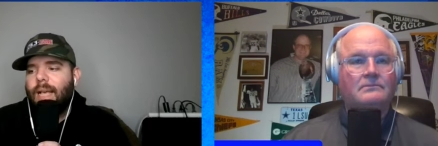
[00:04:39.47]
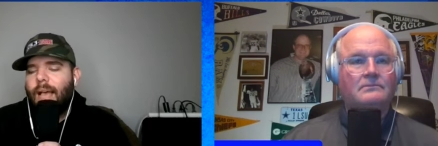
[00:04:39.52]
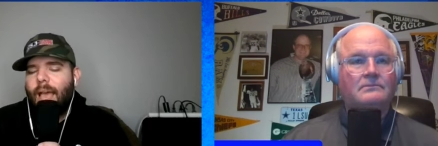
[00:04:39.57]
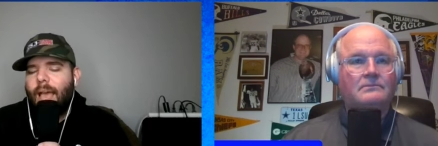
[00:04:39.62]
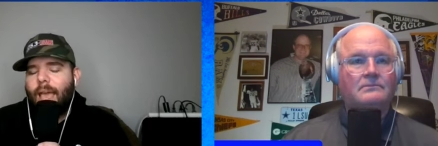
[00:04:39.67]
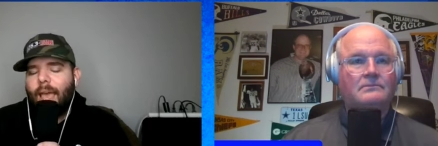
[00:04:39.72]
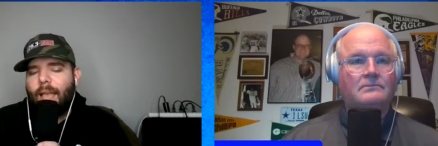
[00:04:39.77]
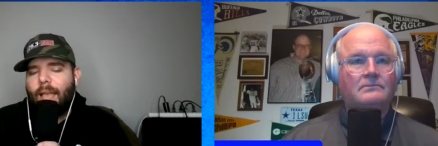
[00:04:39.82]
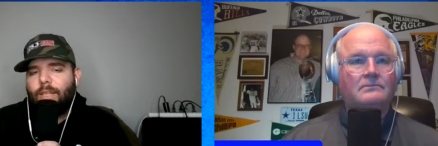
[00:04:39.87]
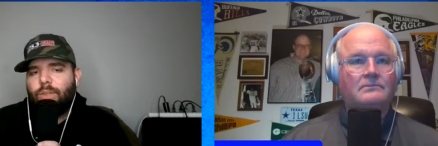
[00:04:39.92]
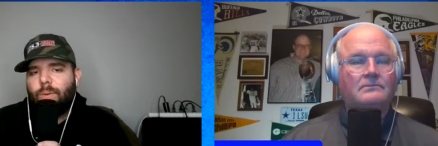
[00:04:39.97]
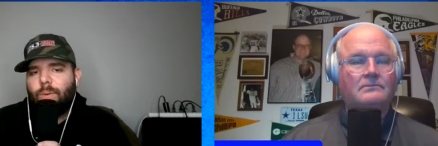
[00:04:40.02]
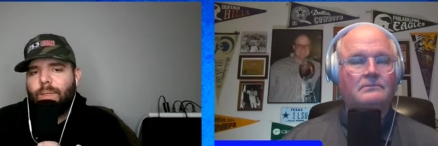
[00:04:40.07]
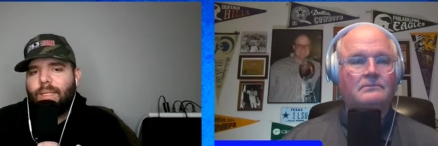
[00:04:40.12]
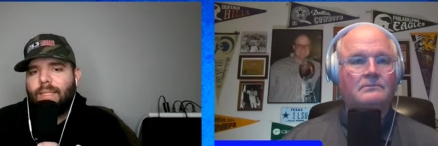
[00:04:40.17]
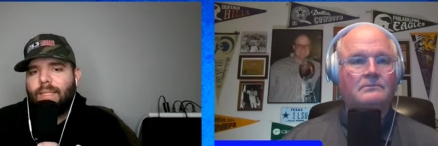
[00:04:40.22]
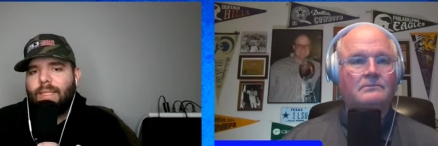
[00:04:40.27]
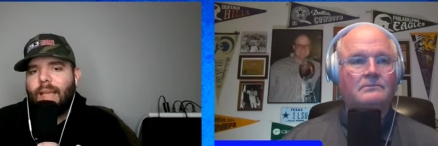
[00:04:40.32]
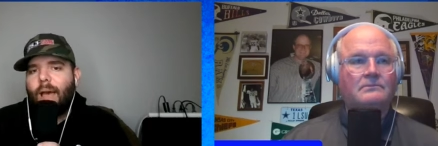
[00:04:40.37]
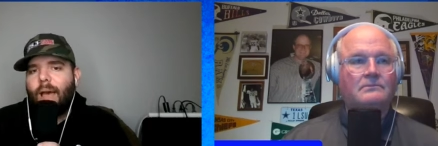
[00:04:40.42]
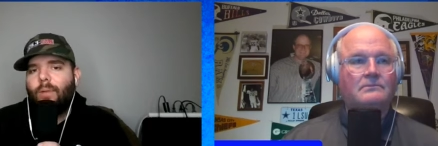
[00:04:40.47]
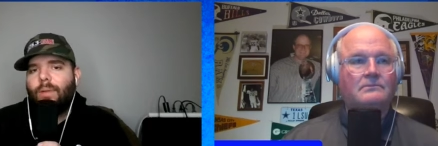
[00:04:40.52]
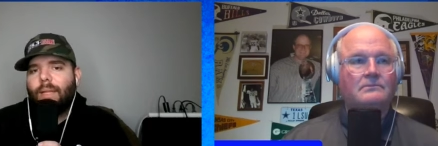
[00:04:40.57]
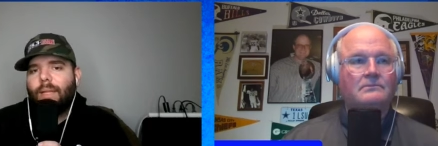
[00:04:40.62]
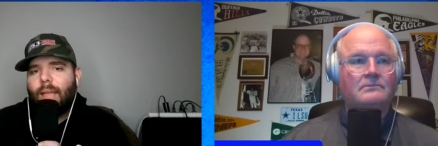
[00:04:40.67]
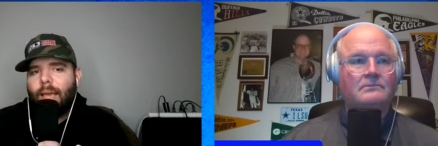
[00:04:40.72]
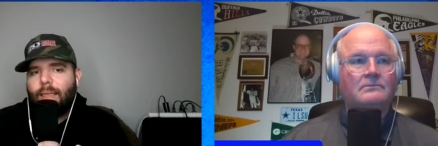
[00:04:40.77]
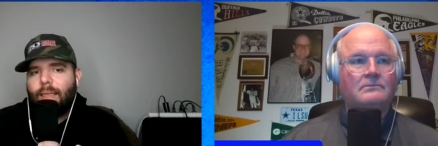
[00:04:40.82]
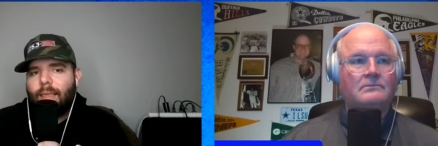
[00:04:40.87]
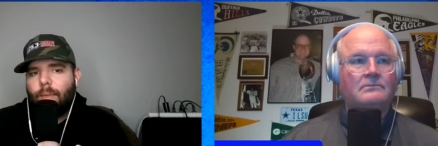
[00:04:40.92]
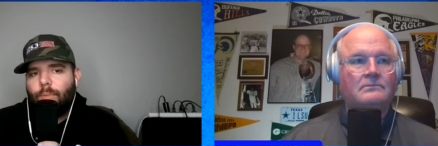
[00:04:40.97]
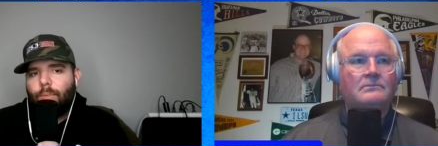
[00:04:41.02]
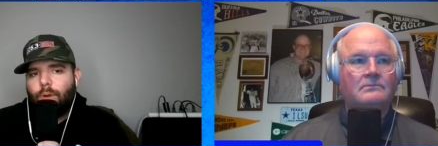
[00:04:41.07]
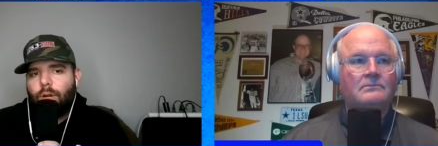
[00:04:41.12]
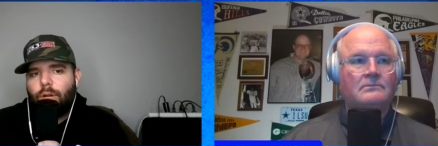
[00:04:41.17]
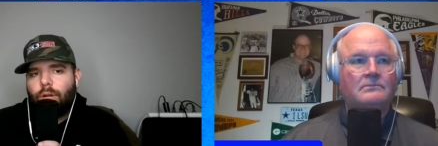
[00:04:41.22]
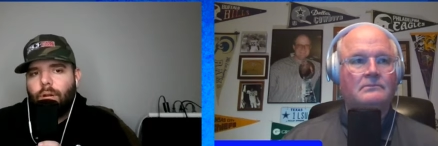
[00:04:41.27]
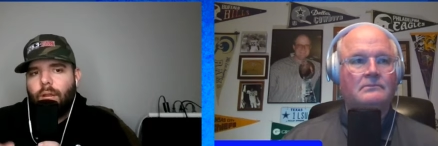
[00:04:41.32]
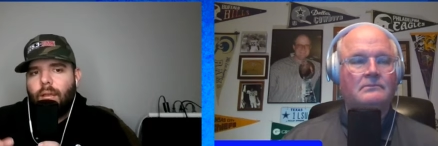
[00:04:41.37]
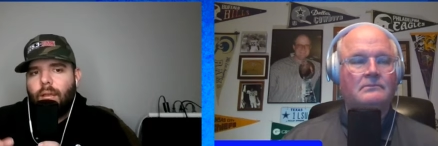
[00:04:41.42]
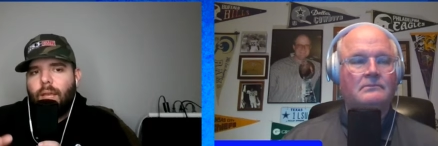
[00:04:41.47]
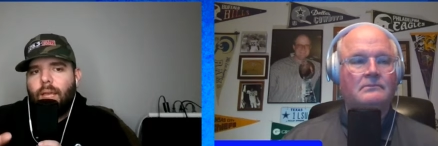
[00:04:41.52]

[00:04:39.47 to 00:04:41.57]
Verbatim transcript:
Speaker 1: And, and so it sounded like they were